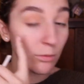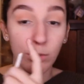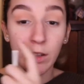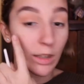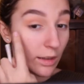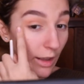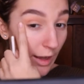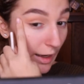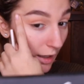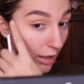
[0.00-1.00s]

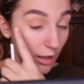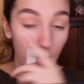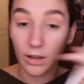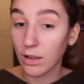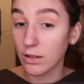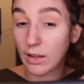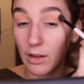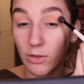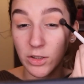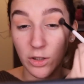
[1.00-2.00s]
like
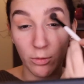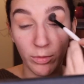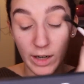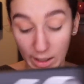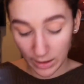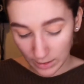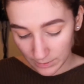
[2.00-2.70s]
David Dobrik